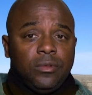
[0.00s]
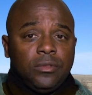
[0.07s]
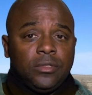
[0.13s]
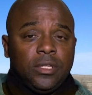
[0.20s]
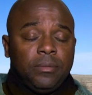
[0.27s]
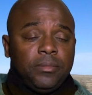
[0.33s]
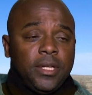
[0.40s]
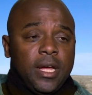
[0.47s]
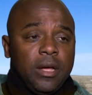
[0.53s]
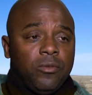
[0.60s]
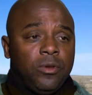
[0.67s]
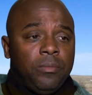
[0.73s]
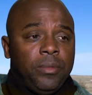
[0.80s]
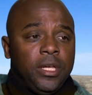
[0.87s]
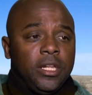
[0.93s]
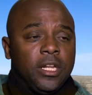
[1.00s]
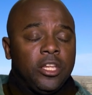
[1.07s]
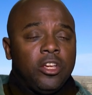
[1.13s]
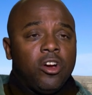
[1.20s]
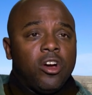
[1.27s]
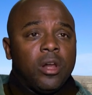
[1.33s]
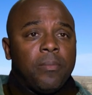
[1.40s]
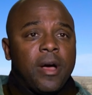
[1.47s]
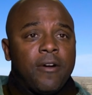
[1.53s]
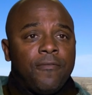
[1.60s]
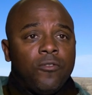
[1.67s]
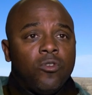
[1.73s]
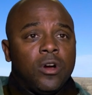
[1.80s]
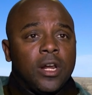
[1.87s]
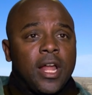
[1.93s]
sometimes we be in the yard about
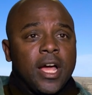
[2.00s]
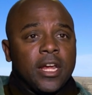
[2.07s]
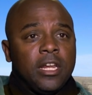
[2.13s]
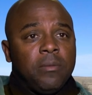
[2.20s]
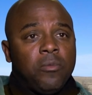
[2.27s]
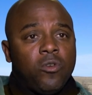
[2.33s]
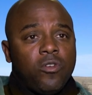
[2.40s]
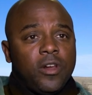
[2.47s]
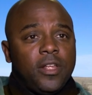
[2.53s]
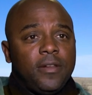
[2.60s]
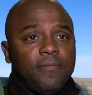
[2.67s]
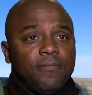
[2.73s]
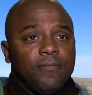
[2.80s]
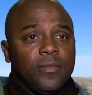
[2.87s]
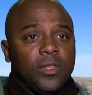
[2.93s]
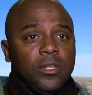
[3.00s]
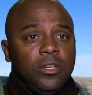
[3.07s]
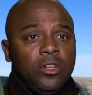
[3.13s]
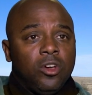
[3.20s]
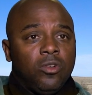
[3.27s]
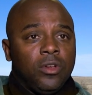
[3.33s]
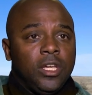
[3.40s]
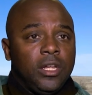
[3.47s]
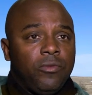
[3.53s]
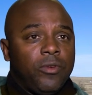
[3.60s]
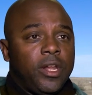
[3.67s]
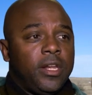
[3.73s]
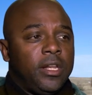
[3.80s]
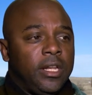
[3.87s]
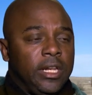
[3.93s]
4 o'clock in the morning, you know, getting
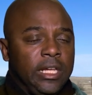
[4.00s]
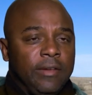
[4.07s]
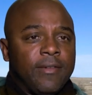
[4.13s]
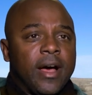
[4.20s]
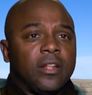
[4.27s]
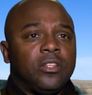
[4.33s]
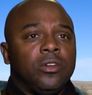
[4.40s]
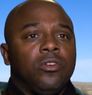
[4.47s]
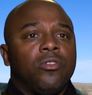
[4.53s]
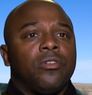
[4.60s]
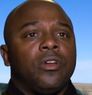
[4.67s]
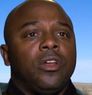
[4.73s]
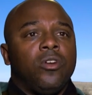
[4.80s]
ready to leave out to go to